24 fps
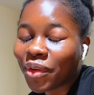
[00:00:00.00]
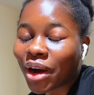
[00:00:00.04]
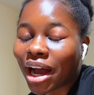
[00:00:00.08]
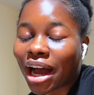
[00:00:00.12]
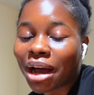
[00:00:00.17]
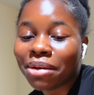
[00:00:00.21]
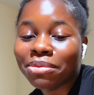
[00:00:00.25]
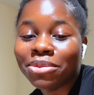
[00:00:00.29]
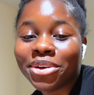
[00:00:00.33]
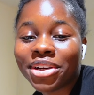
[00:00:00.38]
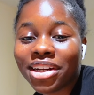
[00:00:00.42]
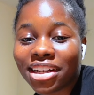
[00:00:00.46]

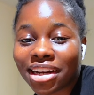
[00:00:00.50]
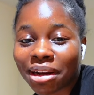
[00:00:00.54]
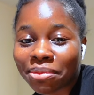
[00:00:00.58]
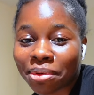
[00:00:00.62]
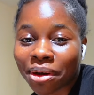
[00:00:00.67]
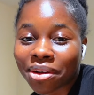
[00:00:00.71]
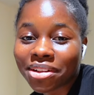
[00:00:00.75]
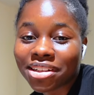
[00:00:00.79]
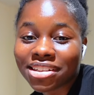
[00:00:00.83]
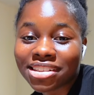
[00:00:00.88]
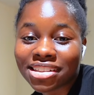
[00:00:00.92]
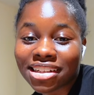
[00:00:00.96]
I'm reading
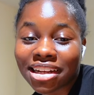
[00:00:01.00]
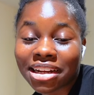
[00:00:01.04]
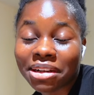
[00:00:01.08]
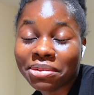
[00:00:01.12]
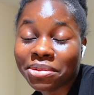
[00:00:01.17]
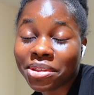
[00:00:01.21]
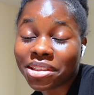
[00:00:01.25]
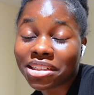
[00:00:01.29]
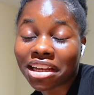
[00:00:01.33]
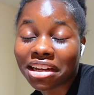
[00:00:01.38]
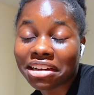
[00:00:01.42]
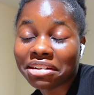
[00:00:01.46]
about this and I'm
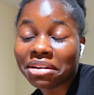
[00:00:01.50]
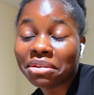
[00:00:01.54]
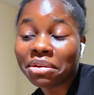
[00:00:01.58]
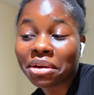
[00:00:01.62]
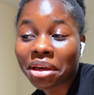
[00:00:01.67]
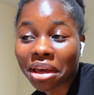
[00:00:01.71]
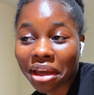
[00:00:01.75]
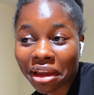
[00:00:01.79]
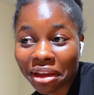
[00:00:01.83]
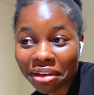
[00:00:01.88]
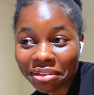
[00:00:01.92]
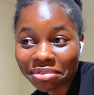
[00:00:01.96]
just like,
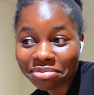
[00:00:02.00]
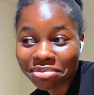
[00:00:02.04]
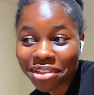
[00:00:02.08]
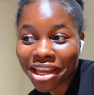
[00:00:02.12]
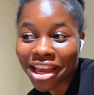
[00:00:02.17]
okay,